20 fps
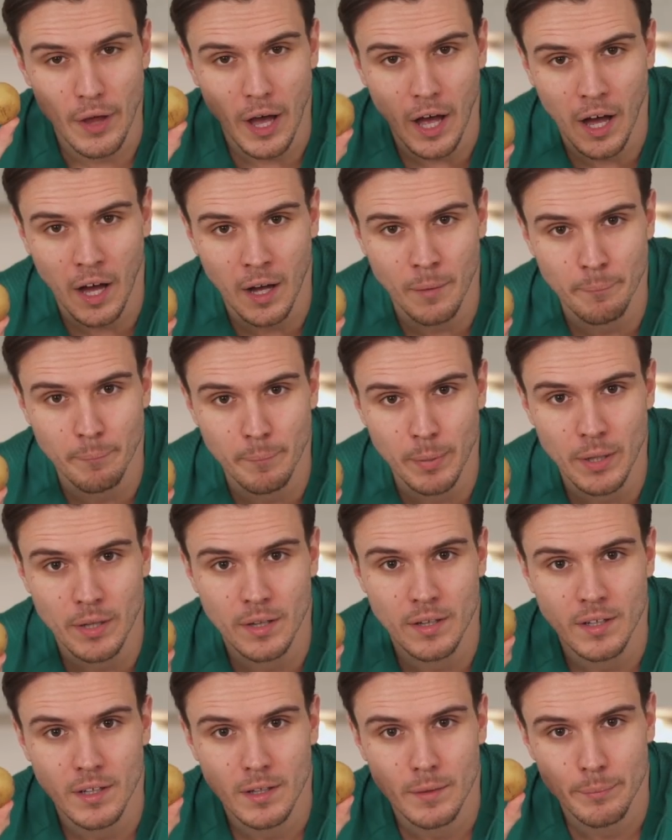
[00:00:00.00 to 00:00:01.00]

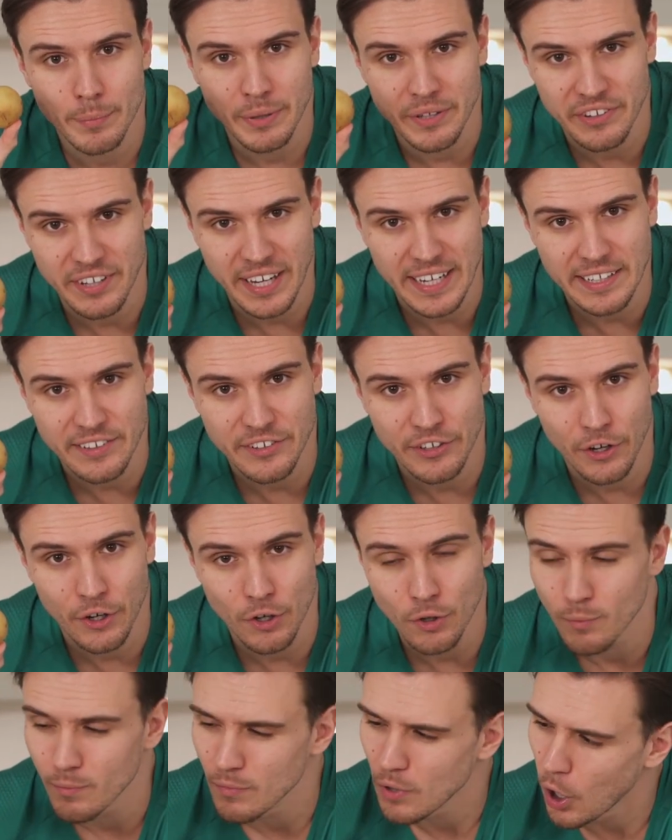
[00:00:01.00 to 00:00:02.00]
humble
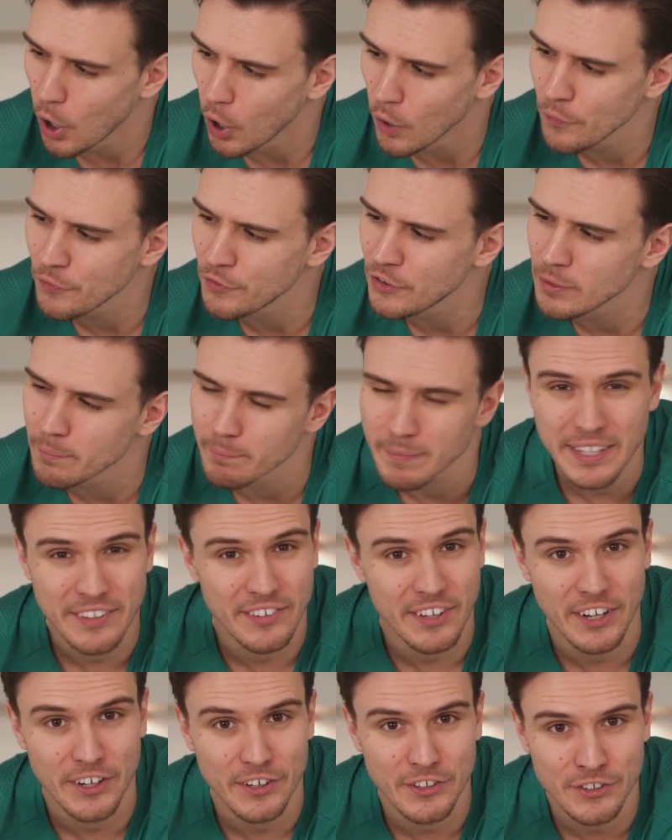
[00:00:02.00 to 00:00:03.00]
potato. Often
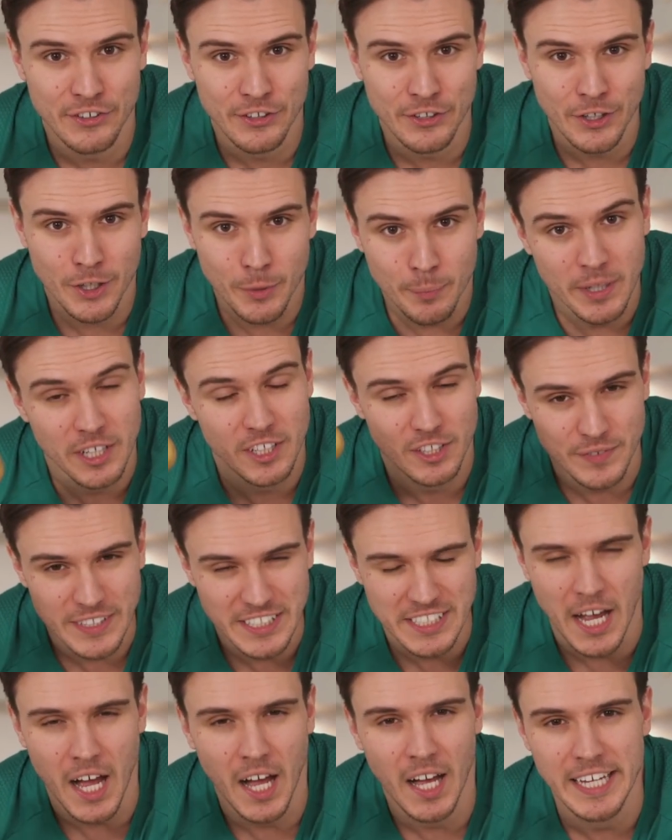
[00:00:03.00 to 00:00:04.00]
misunderstood because of its
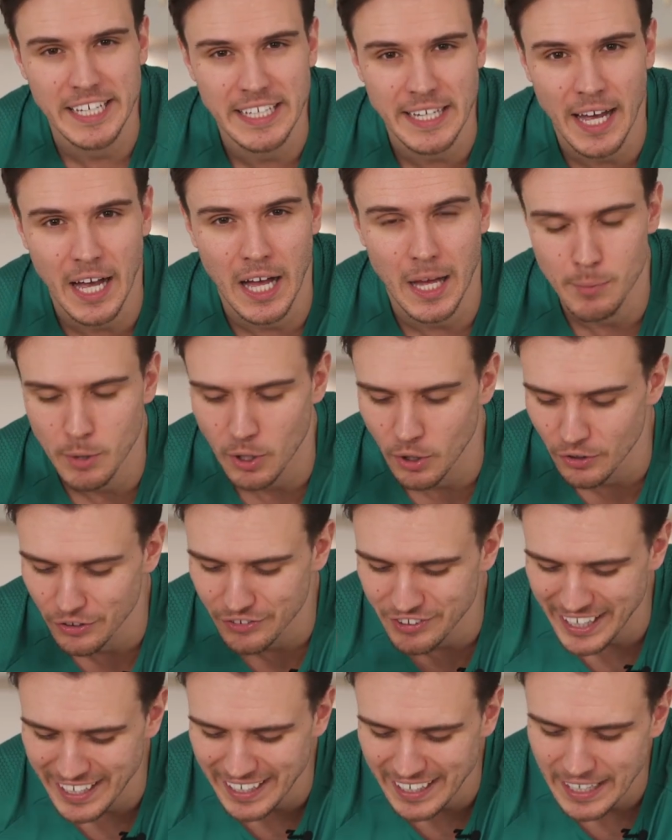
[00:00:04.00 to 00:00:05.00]
high carb
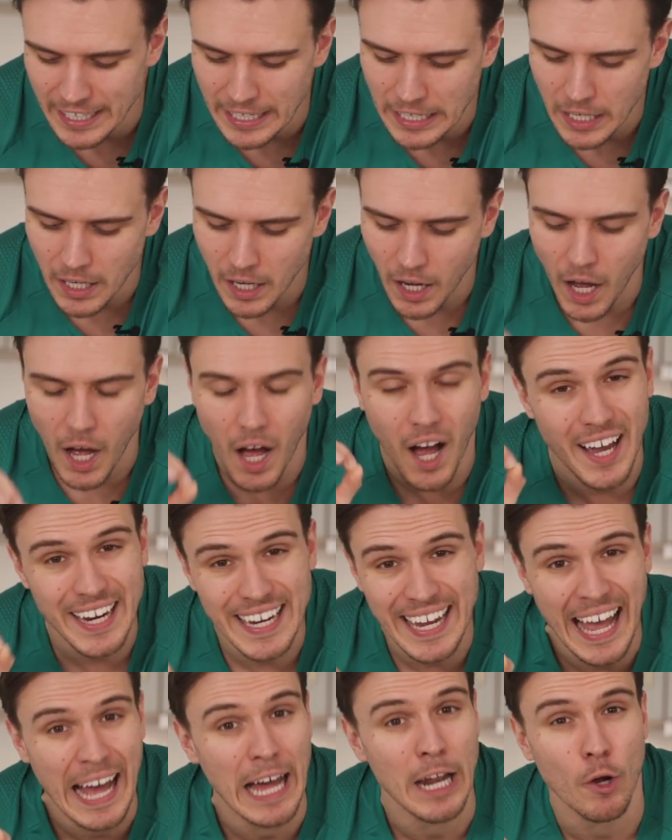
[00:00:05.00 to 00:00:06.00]
content, I
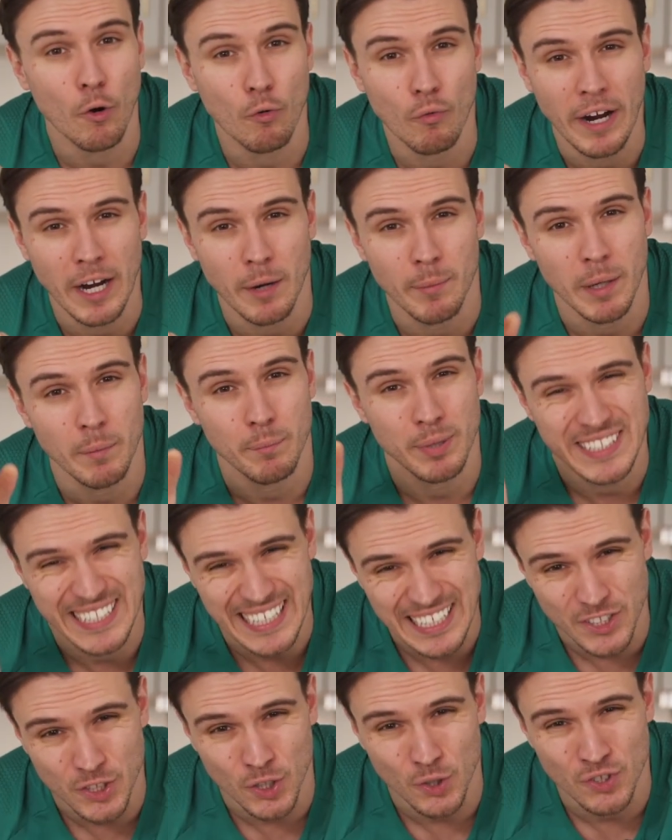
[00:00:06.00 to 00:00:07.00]
cannot recommend
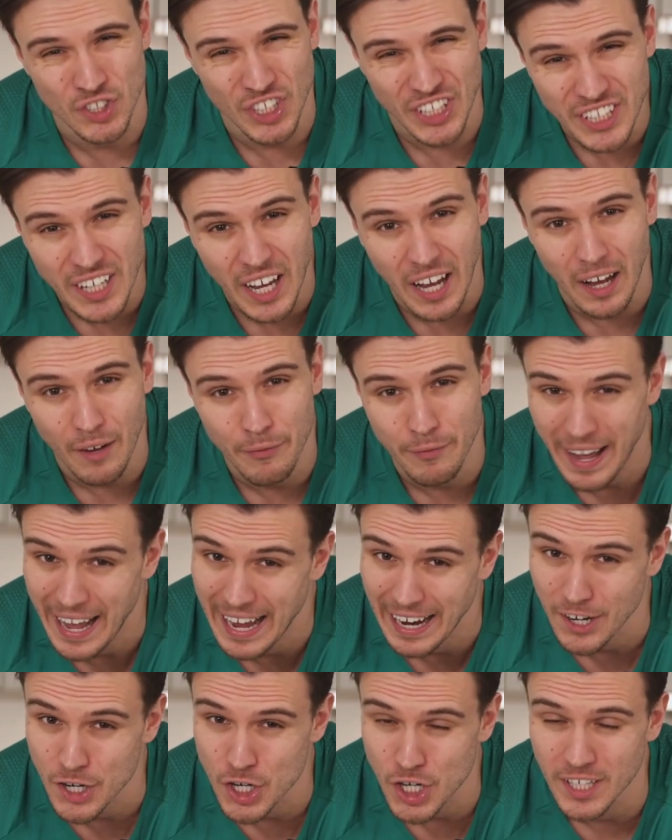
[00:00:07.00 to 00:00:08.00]
potatoes enough,
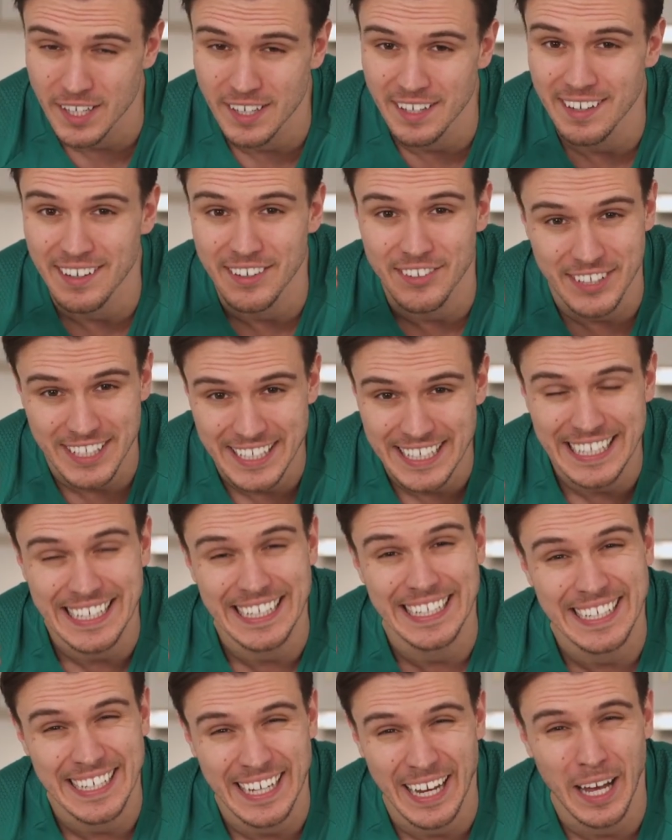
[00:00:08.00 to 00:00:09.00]
actually, as a
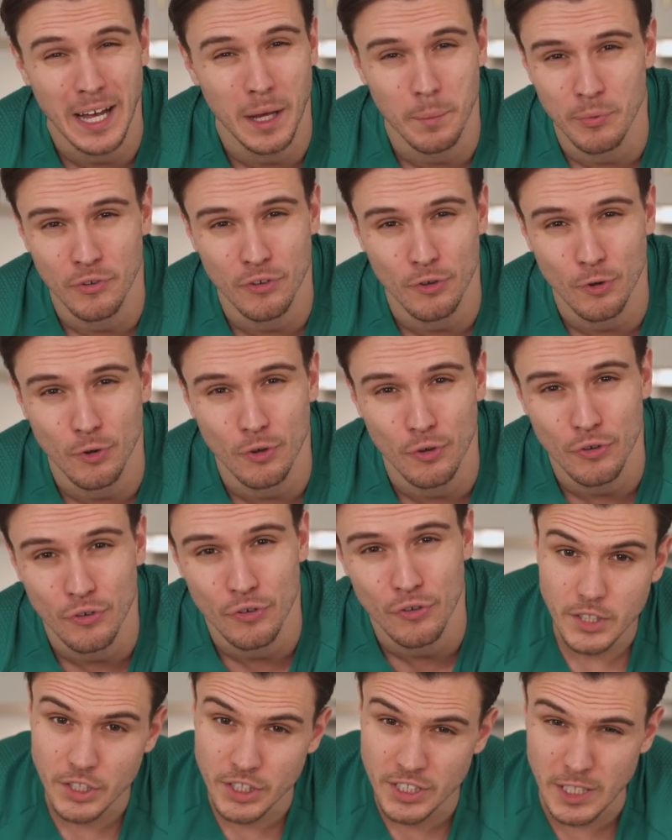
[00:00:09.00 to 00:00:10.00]
key carb source.
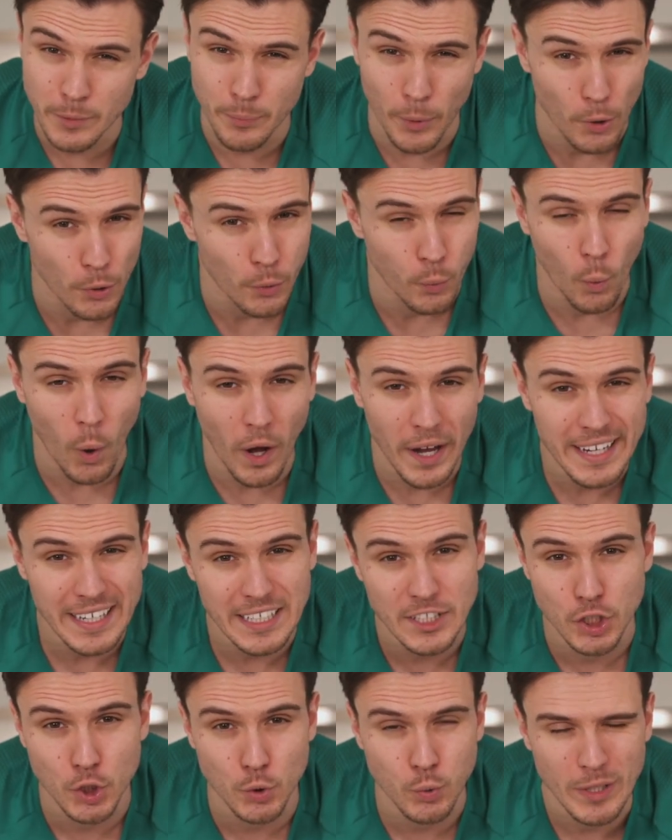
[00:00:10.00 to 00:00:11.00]
You see, both white
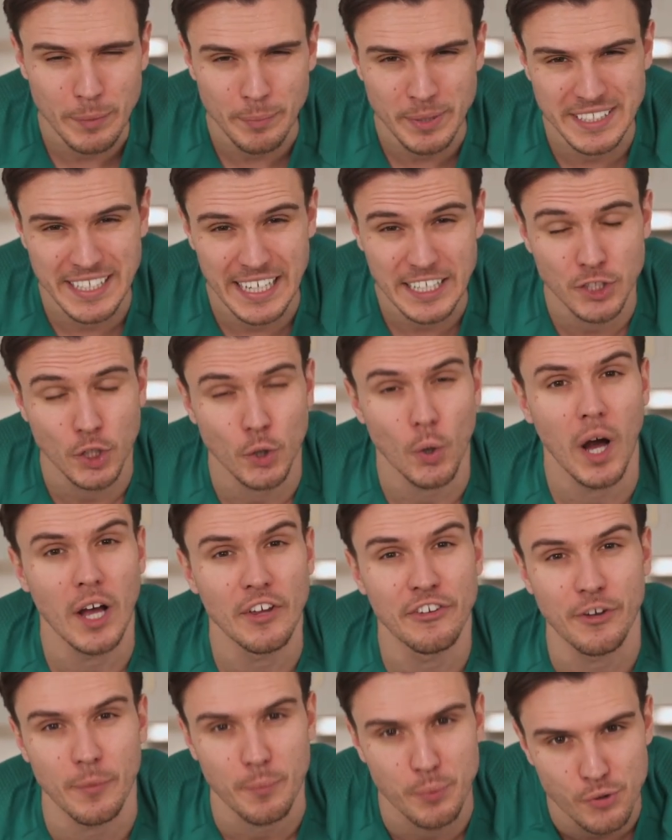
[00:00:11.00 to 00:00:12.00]
and sweet potato are
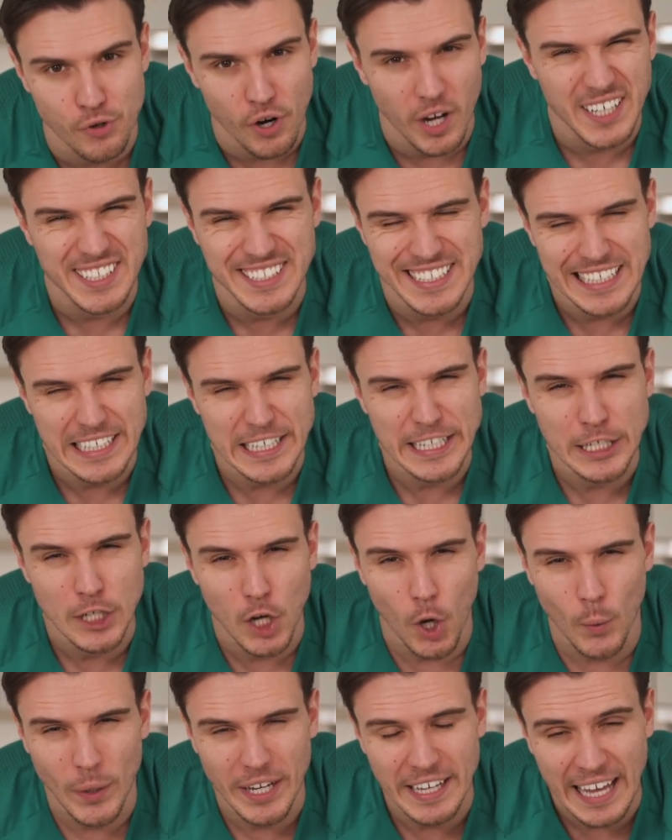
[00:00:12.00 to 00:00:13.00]
surprisingly
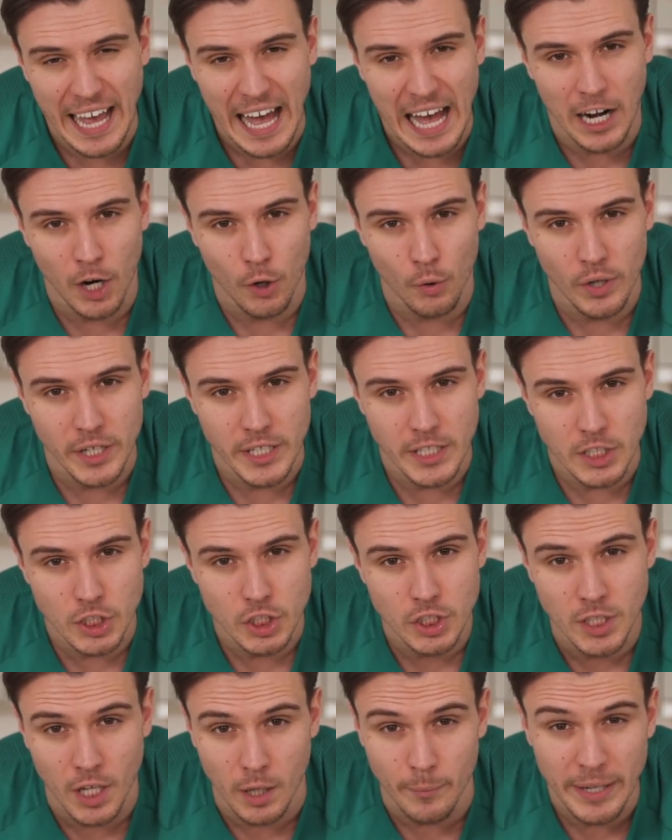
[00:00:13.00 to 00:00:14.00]
low in
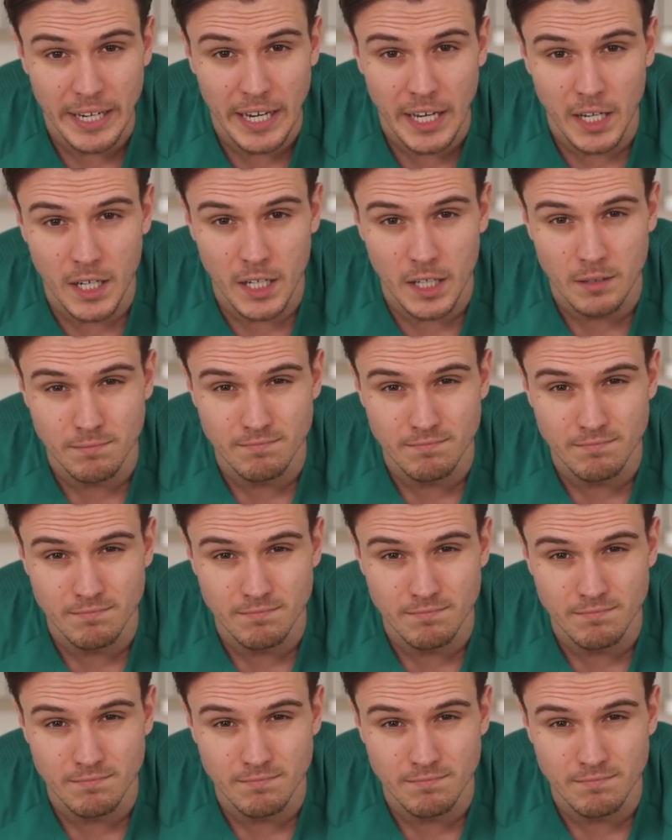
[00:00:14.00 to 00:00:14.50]
calories, coming in at